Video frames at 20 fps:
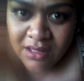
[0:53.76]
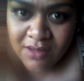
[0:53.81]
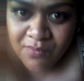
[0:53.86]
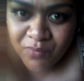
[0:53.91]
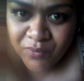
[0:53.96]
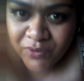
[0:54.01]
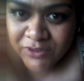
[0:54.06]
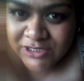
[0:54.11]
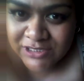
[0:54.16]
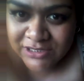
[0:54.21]

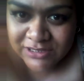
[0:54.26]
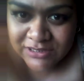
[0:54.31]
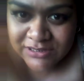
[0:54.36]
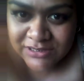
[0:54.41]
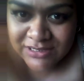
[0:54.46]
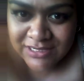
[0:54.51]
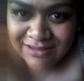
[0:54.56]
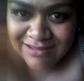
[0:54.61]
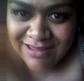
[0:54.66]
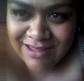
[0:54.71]

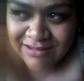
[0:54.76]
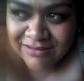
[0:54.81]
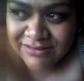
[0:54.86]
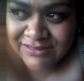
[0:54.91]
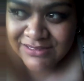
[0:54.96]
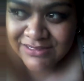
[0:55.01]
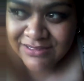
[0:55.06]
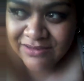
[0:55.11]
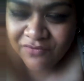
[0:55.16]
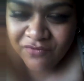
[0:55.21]
prejudice
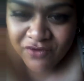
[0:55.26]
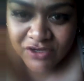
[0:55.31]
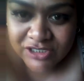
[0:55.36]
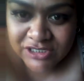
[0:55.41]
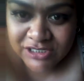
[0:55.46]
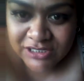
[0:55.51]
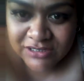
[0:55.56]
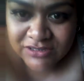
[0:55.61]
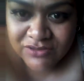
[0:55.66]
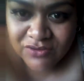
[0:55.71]
against
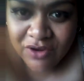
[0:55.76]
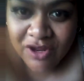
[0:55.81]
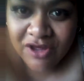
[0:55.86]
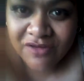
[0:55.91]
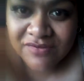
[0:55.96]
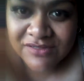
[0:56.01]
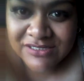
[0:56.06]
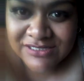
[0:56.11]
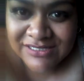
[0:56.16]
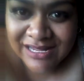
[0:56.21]
freshies or
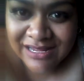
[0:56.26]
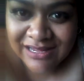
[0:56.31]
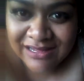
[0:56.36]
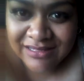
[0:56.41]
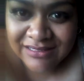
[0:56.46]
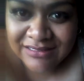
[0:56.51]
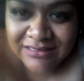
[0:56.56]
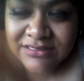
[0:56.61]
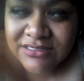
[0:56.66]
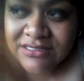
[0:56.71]

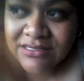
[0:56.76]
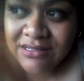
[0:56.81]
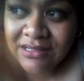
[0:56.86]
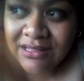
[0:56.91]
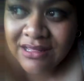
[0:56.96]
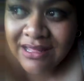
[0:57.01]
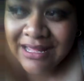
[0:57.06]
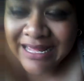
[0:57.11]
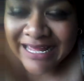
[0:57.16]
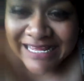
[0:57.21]
overstayers
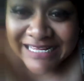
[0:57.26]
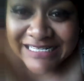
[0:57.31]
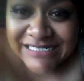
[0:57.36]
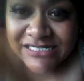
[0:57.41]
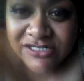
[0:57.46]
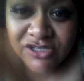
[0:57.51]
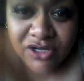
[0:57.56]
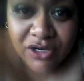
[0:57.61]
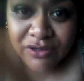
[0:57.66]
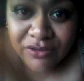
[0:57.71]

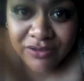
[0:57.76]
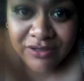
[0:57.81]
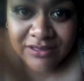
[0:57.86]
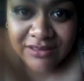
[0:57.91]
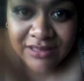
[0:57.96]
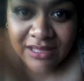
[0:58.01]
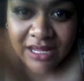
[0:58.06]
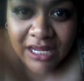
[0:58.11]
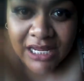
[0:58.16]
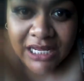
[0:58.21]
is not a good
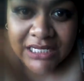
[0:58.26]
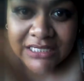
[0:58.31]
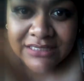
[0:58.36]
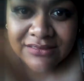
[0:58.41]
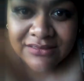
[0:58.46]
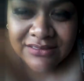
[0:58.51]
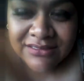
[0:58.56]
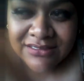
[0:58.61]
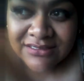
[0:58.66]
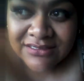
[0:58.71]
thing.
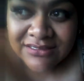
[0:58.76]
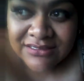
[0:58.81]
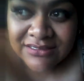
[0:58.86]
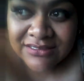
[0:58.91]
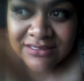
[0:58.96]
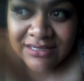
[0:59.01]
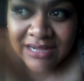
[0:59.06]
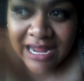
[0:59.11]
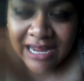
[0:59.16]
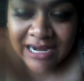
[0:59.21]

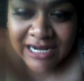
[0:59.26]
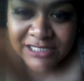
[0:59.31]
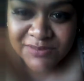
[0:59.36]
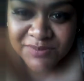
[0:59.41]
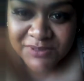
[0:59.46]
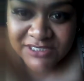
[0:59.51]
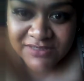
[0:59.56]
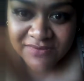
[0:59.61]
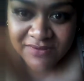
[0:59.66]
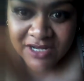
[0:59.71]
And as
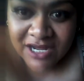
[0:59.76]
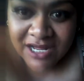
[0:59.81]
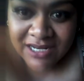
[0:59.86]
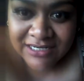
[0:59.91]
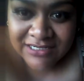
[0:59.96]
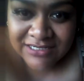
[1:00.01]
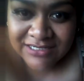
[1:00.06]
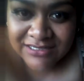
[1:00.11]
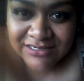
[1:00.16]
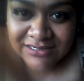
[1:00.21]
Pacific
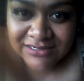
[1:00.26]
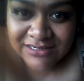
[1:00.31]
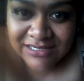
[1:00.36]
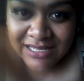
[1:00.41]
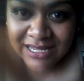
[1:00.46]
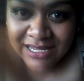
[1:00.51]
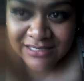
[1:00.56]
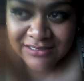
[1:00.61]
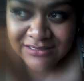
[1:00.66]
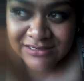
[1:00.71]
Islanders,
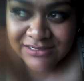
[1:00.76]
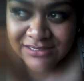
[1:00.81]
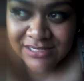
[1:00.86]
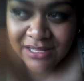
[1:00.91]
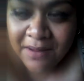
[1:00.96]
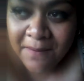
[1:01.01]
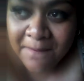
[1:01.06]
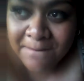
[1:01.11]
it's